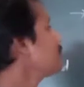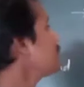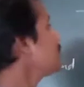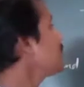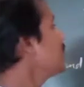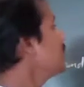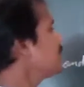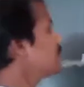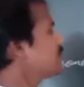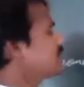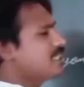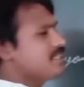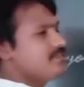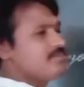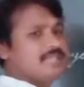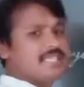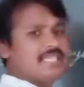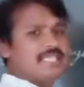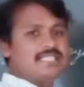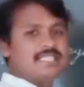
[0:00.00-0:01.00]
In the same
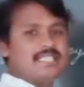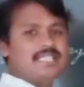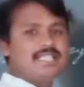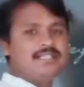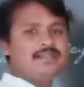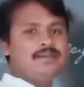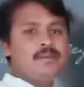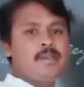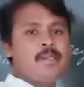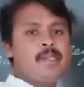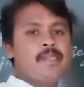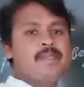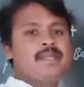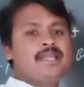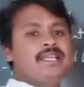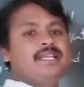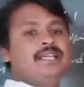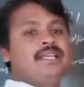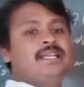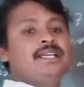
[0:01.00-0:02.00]
manner,
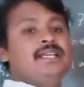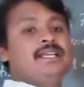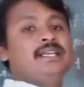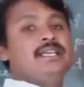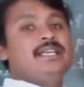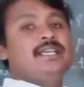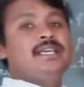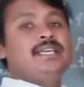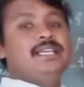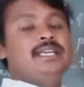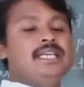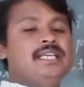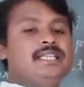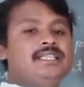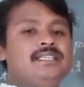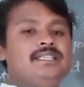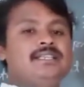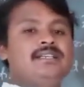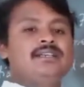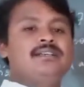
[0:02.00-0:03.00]

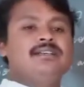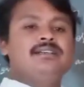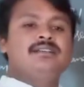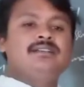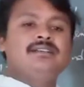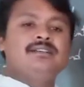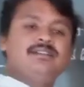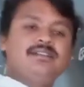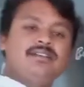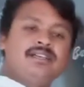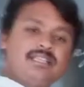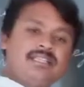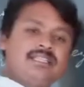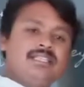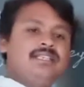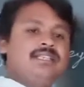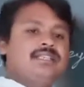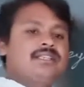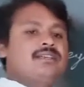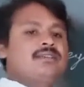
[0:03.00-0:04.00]
in
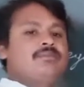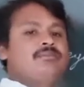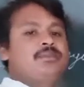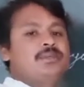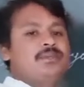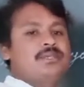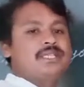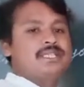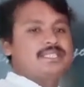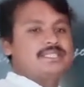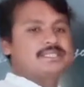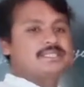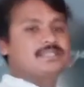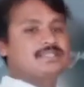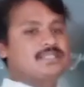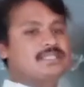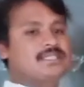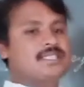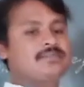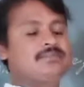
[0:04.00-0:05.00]
earlier computers,
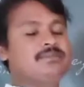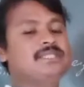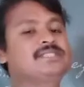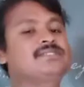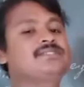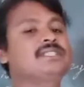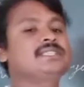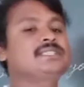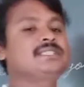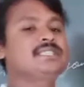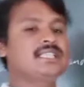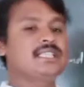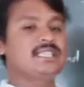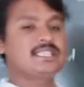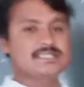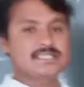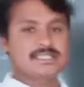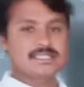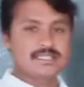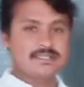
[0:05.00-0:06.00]
that means first
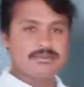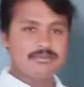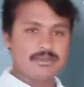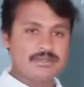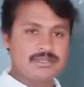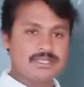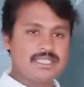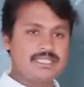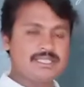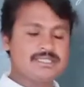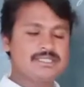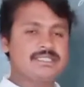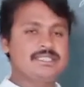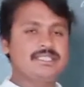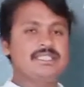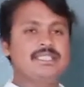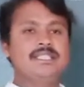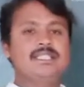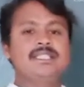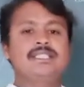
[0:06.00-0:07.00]
generation computers,
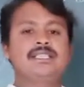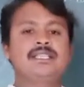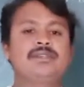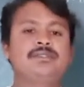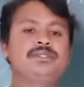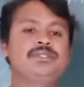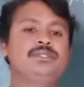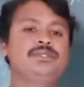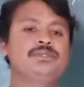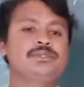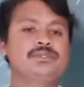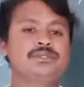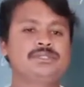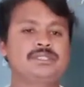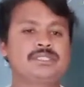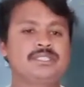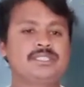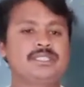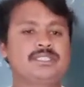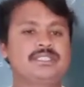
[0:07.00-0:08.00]
they were
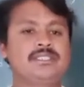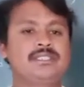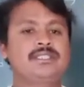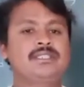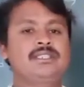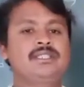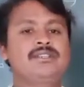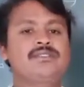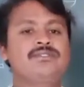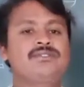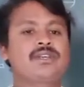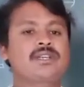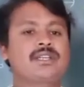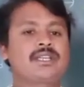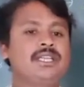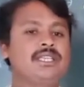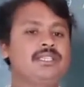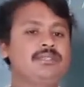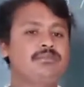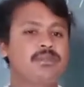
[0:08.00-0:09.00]
used for
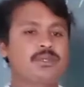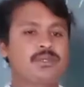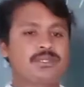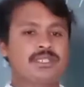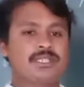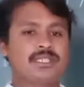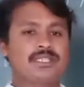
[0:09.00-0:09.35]
input.